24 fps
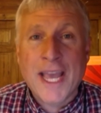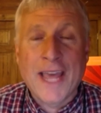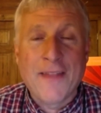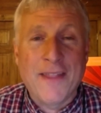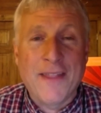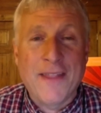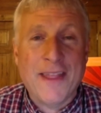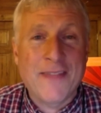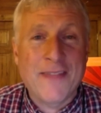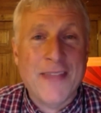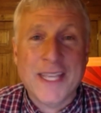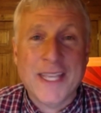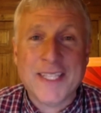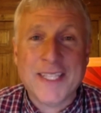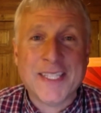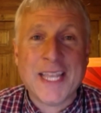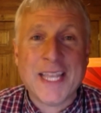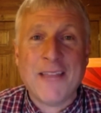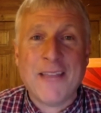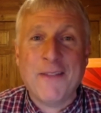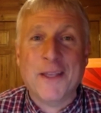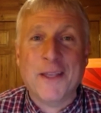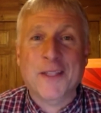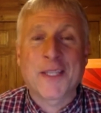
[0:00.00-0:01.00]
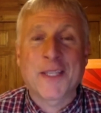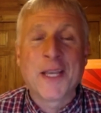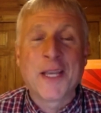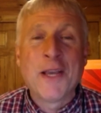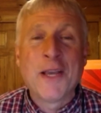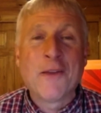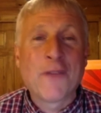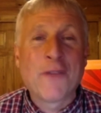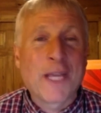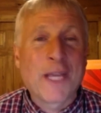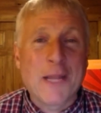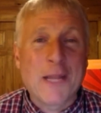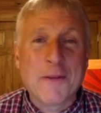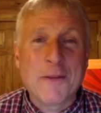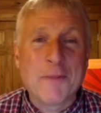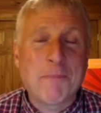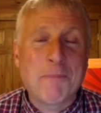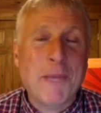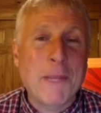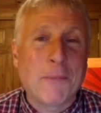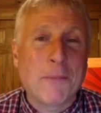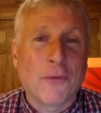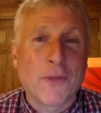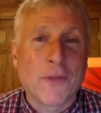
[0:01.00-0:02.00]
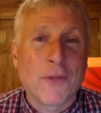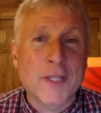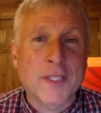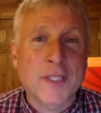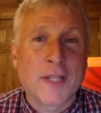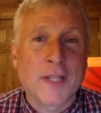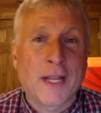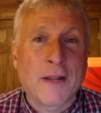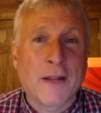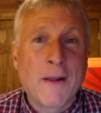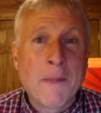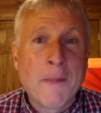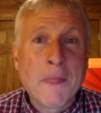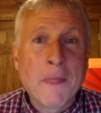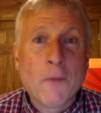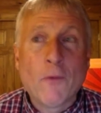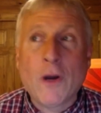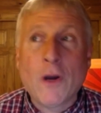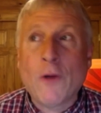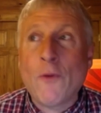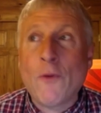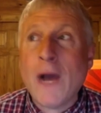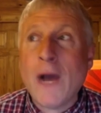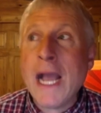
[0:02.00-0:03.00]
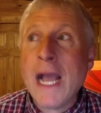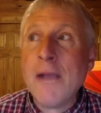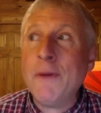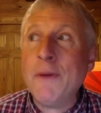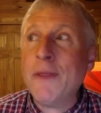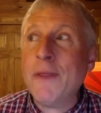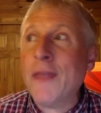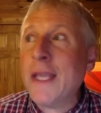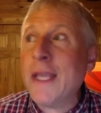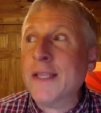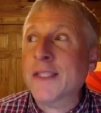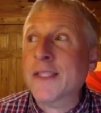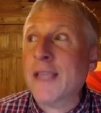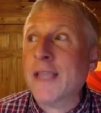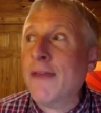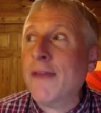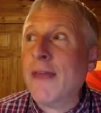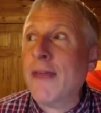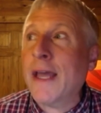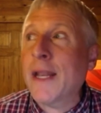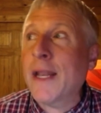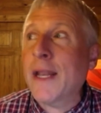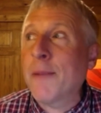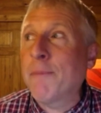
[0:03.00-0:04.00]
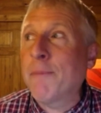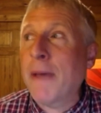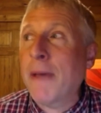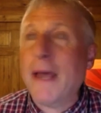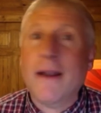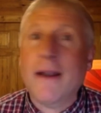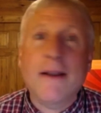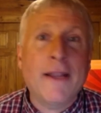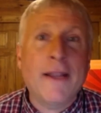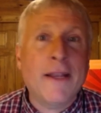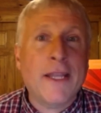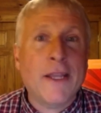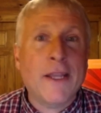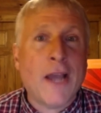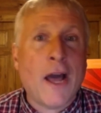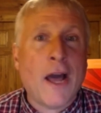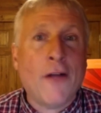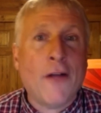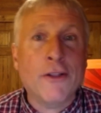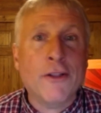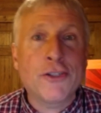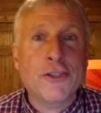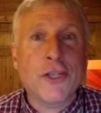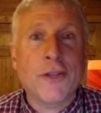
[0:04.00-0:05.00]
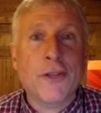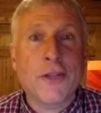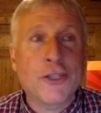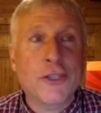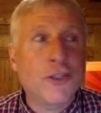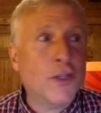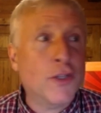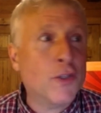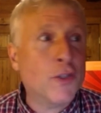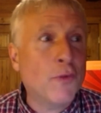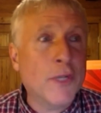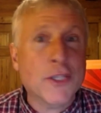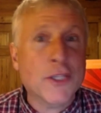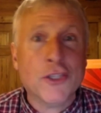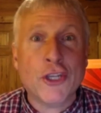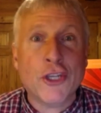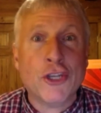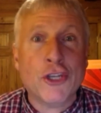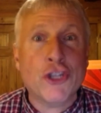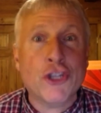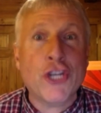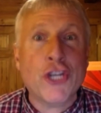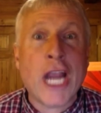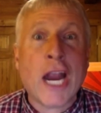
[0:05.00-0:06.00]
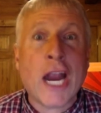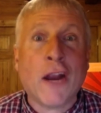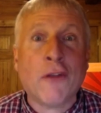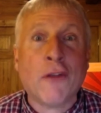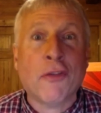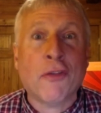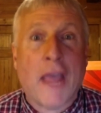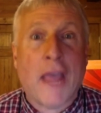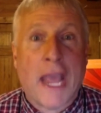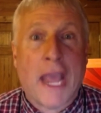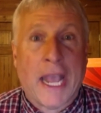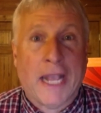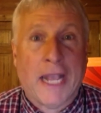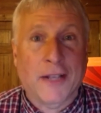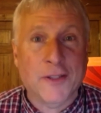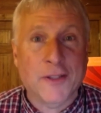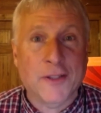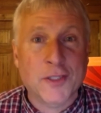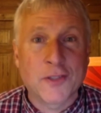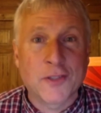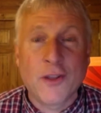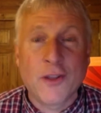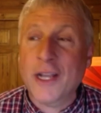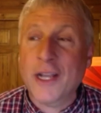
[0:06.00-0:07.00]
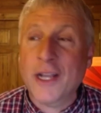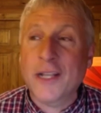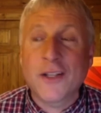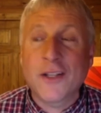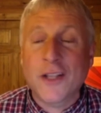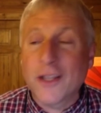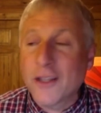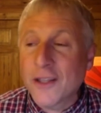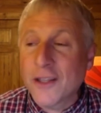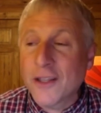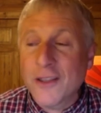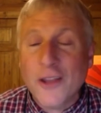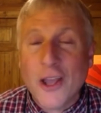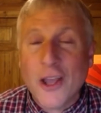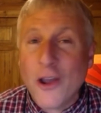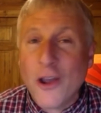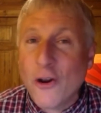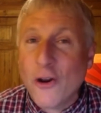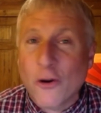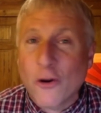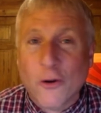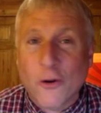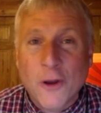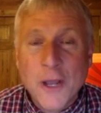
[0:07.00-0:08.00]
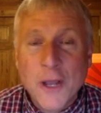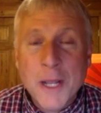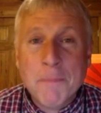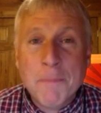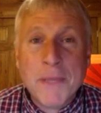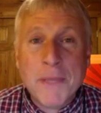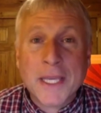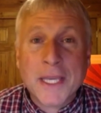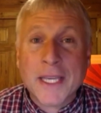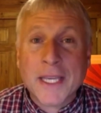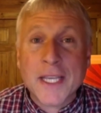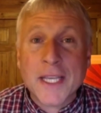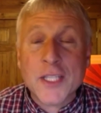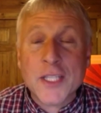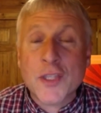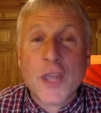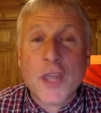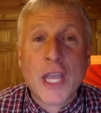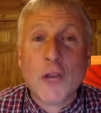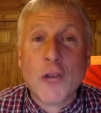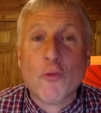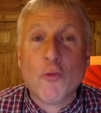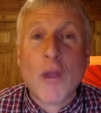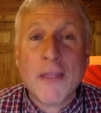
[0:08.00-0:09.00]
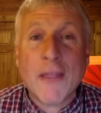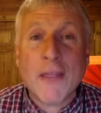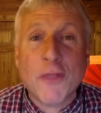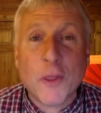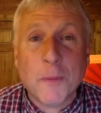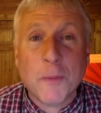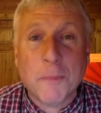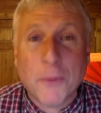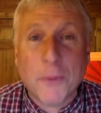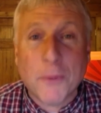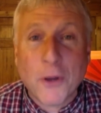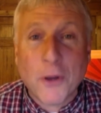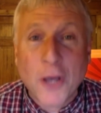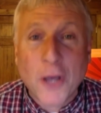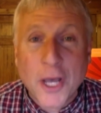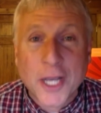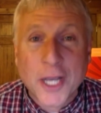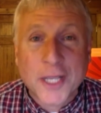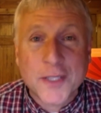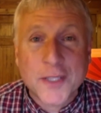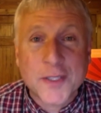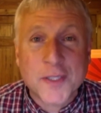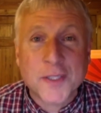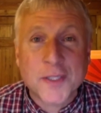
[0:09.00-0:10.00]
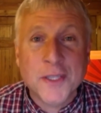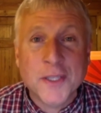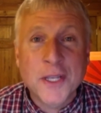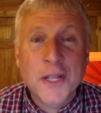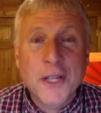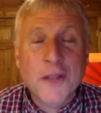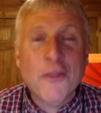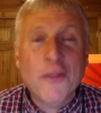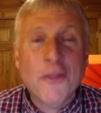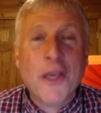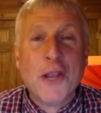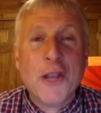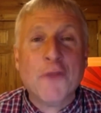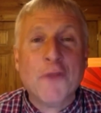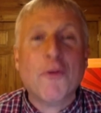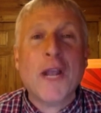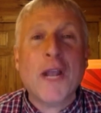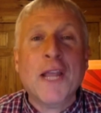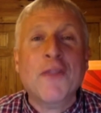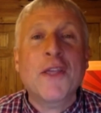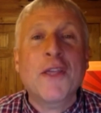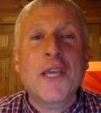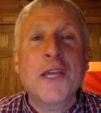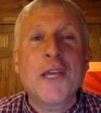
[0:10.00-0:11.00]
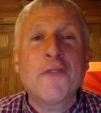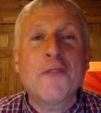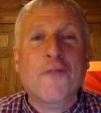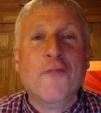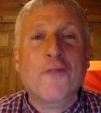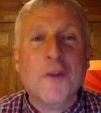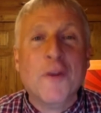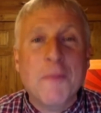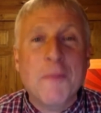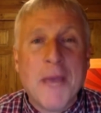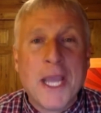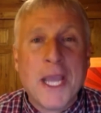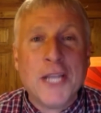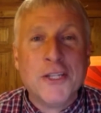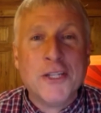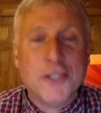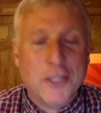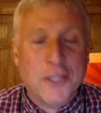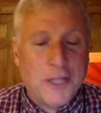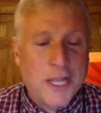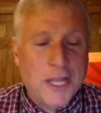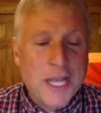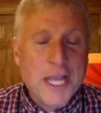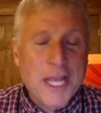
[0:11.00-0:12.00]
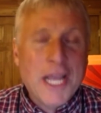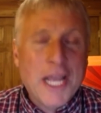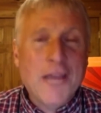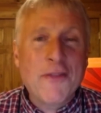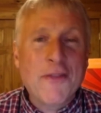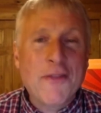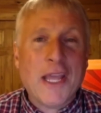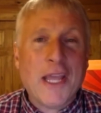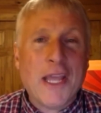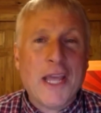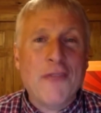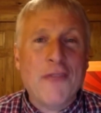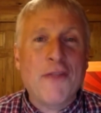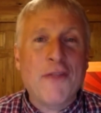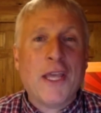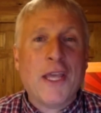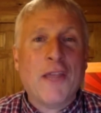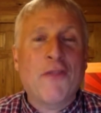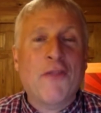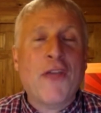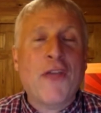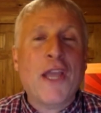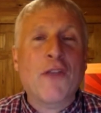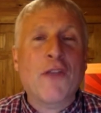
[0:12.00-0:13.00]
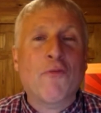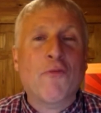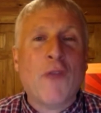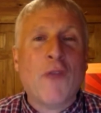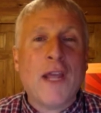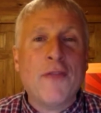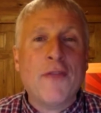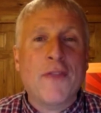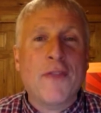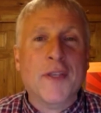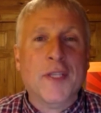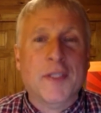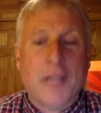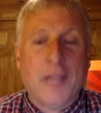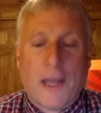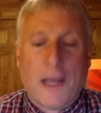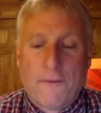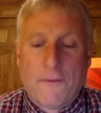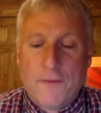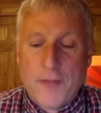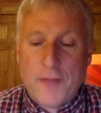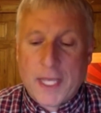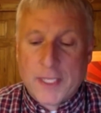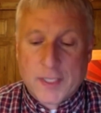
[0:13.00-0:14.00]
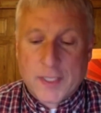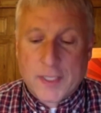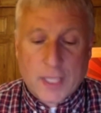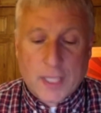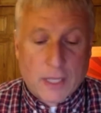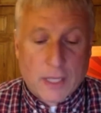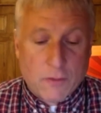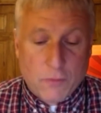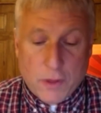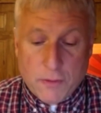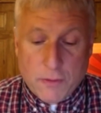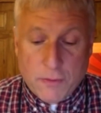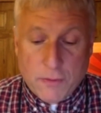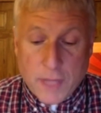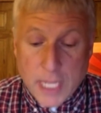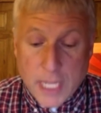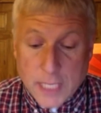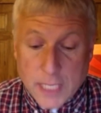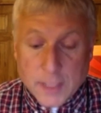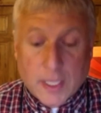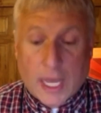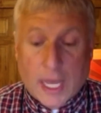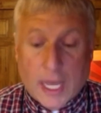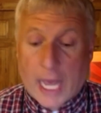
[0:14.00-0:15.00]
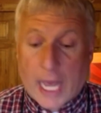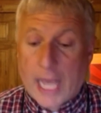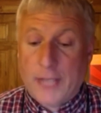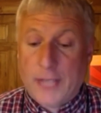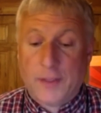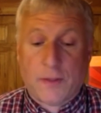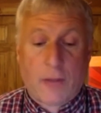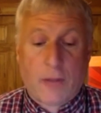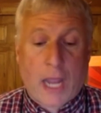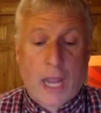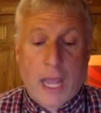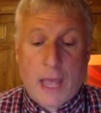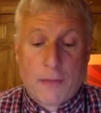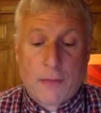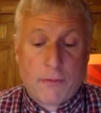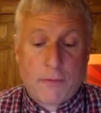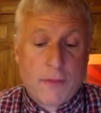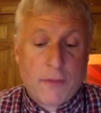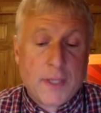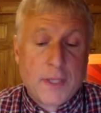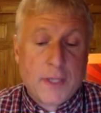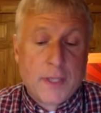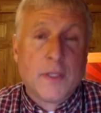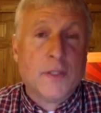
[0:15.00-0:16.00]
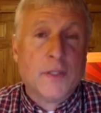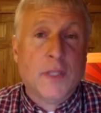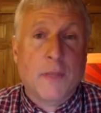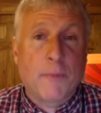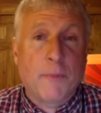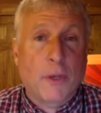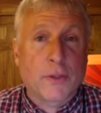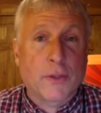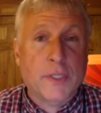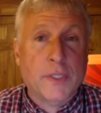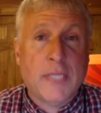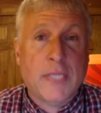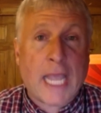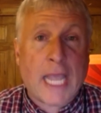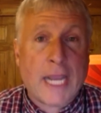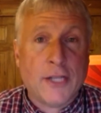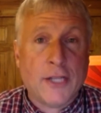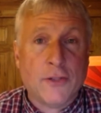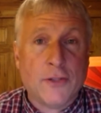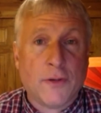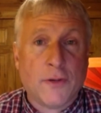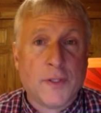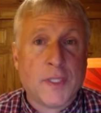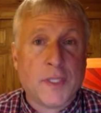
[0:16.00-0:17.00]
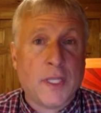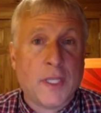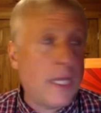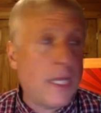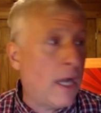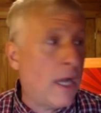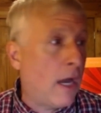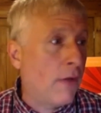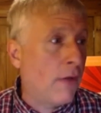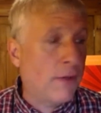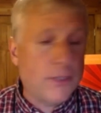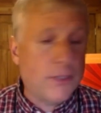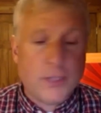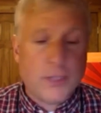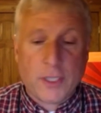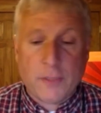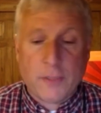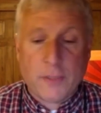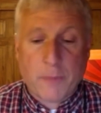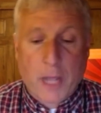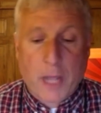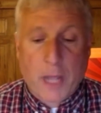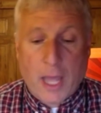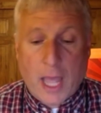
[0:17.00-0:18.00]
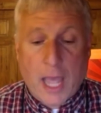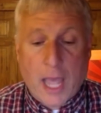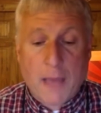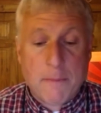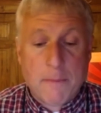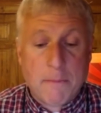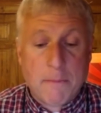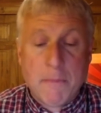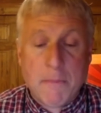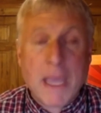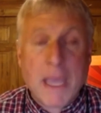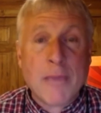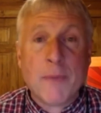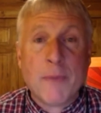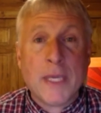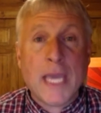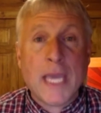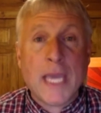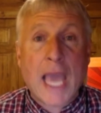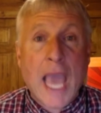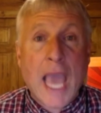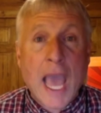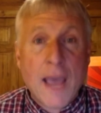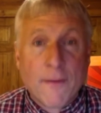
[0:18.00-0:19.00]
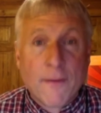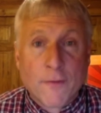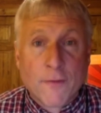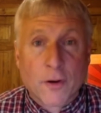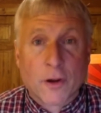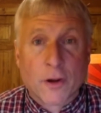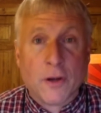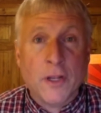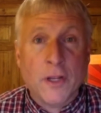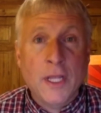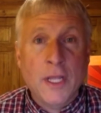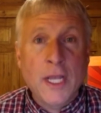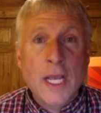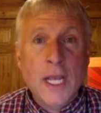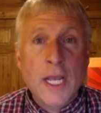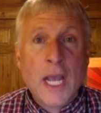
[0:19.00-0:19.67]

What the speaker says: And they said this, again, people listening, well, why would they say that about an ideology that just wants to share things? No, because they read the books. They read the information, and they read this stuff, and they said, "These guys, this is the most dangerous ideology maybe ever."